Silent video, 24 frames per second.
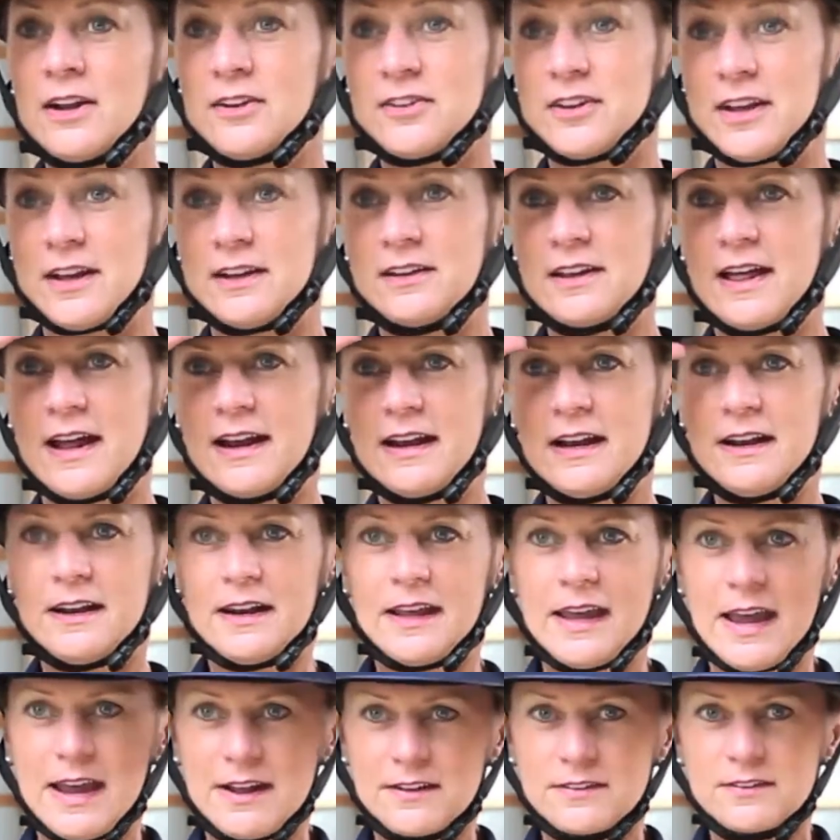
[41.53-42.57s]
To, that
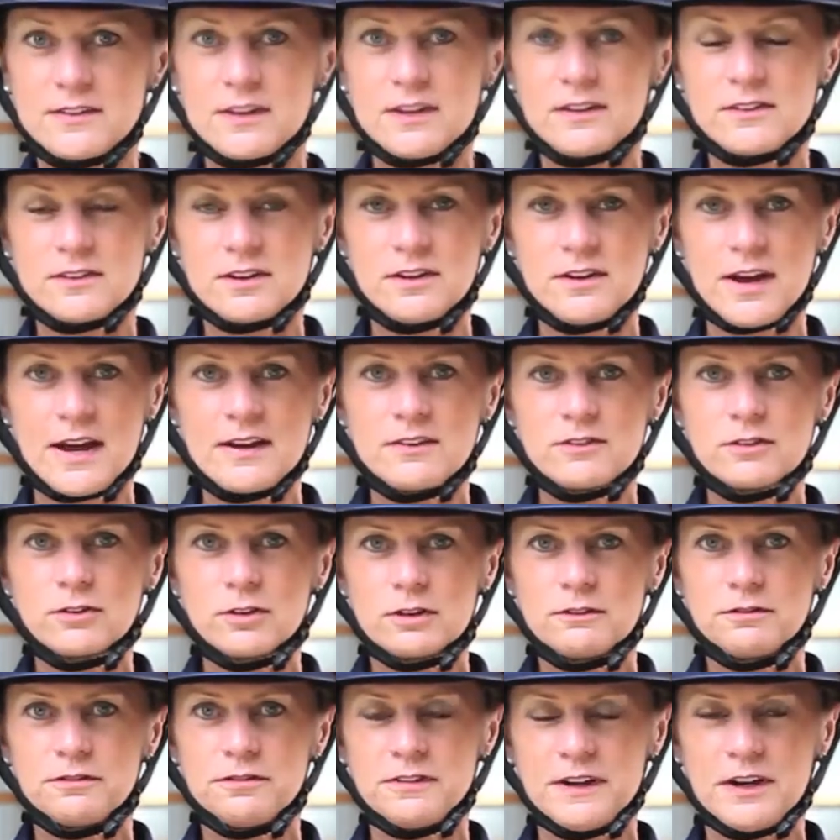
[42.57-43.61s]
indicates that it's a nice
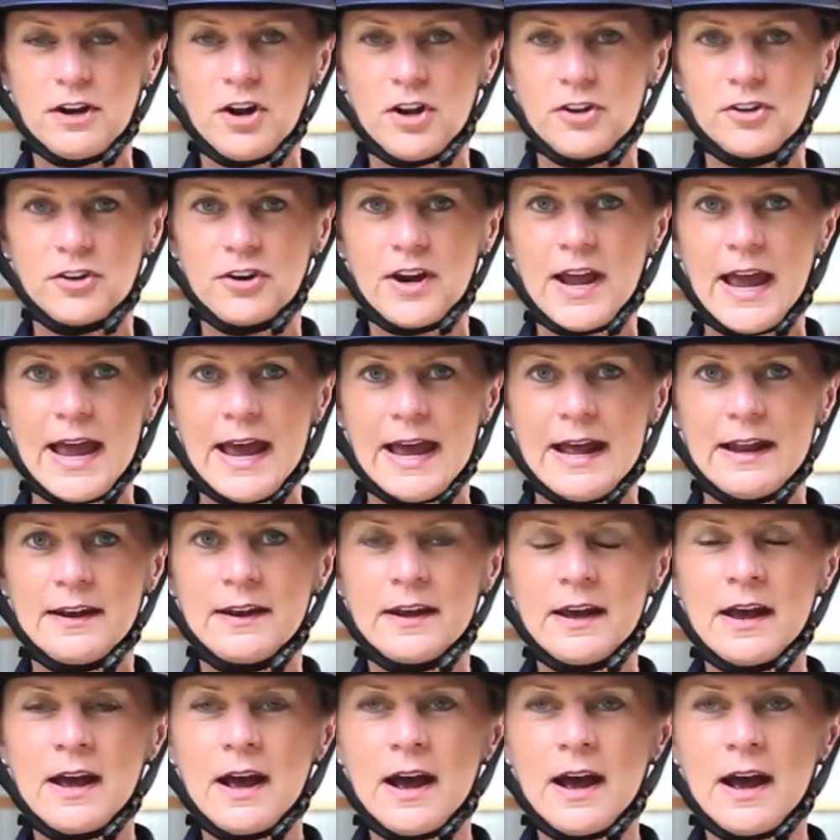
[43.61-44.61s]
good fit on your head.